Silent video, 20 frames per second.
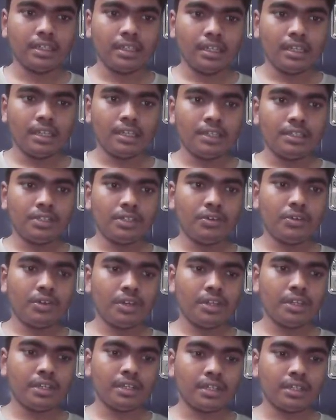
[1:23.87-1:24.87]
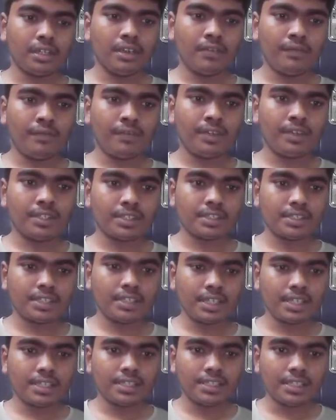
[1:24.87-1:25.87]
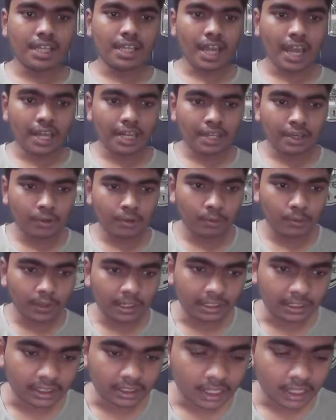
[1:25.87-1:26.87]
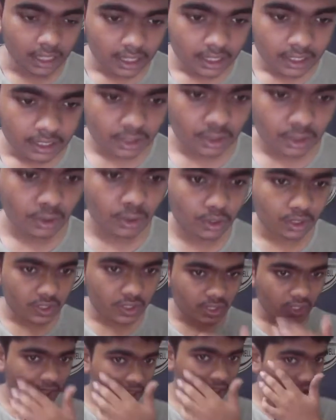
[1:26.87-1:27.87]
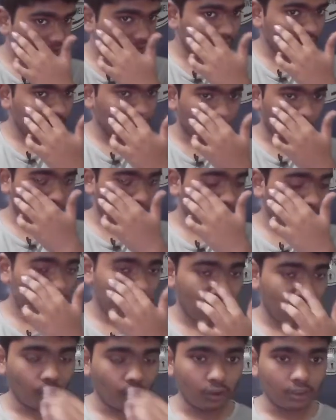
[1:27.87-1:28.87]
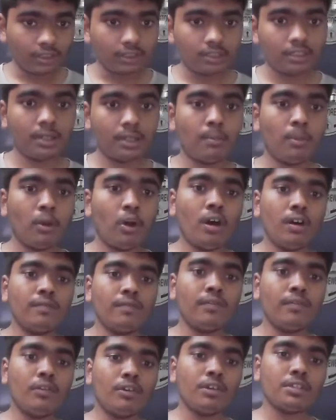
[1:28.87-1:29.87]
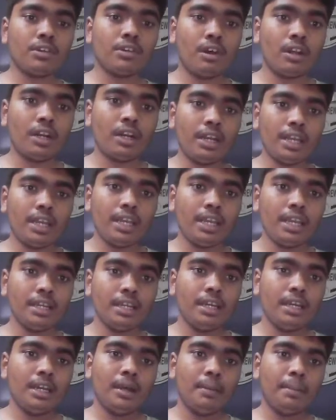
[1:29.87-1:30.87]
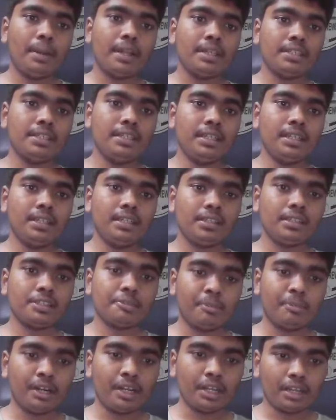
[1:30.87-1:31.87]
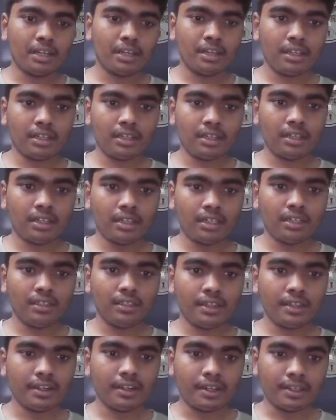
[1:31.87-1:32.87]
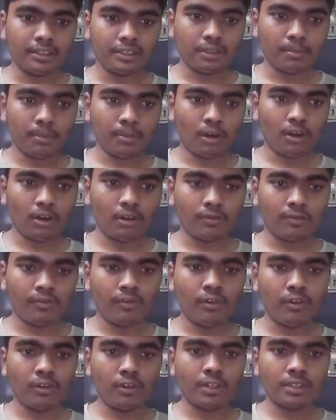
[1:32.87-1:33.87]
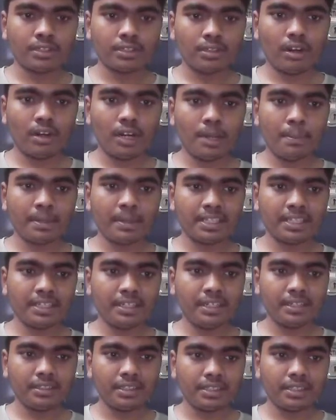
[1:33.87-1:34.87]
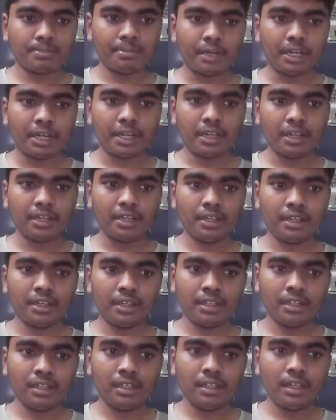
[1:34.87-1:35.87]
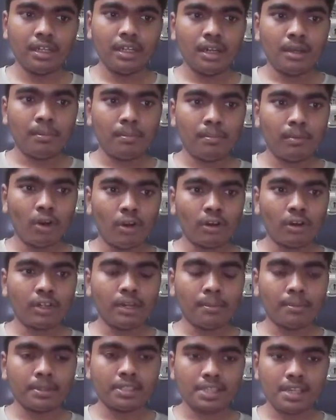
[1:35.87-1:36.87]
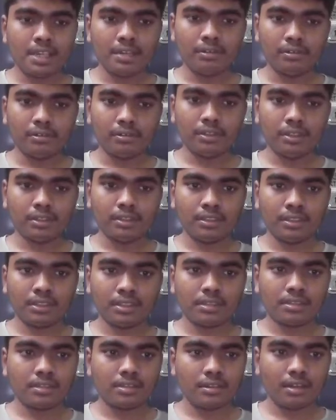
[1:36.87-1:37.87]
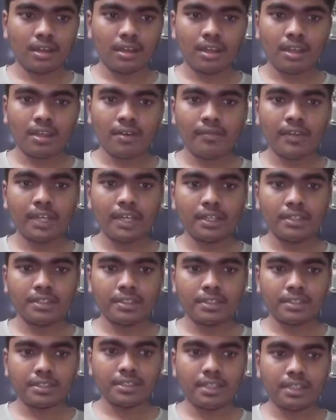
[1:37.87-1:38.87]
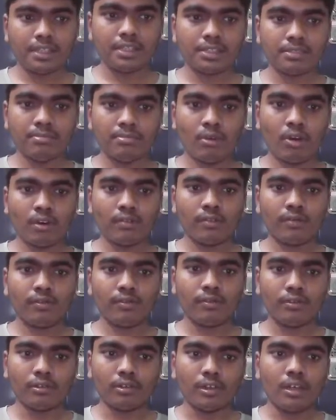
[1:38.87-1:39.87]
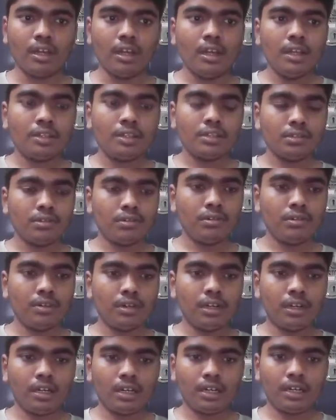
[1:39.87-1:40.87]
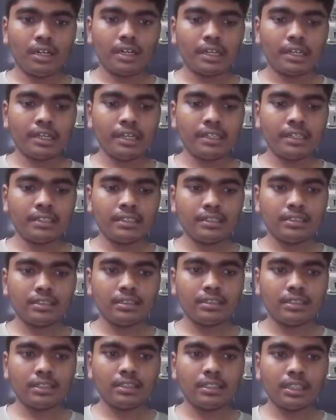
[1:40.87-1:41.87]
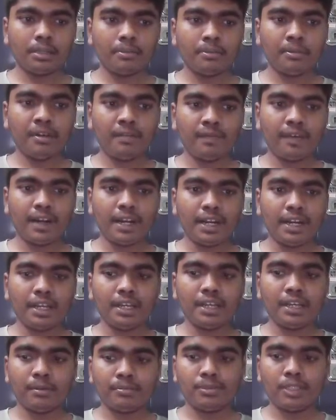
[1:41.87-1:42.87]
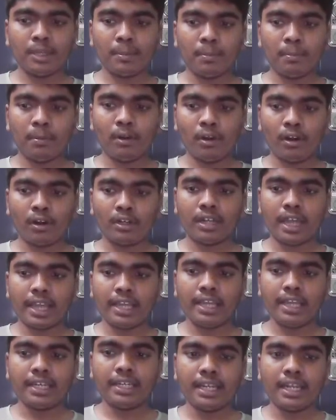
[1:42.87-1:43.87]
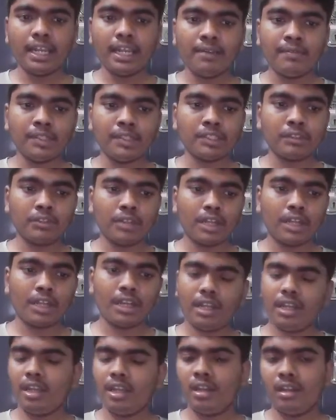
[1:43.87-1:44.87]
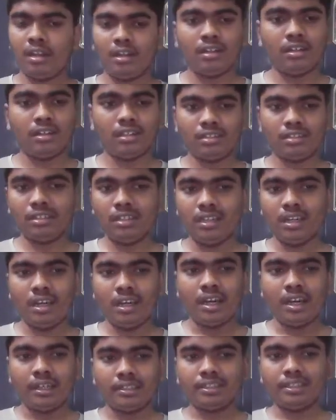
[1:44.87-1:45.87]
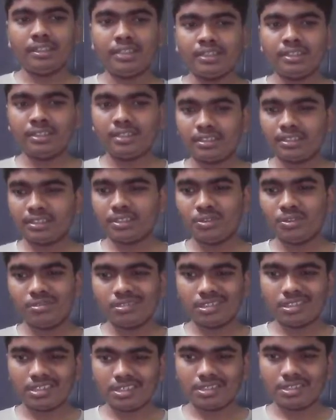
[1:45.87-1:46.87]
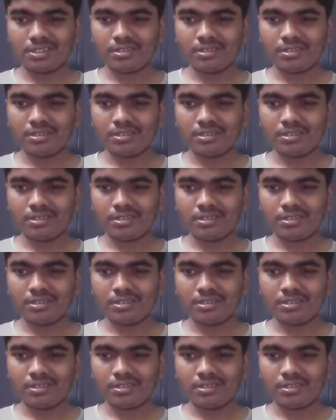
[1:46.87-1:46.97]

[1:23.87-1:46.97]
So here if we just see the scenario 1, so search for the block 4. The block 4 is already present in this particular thing, right? So block 4 is already present in this particular block number 0. In this here we can just see this block 4. So here this is nothing but finding up the block directly without any other sources.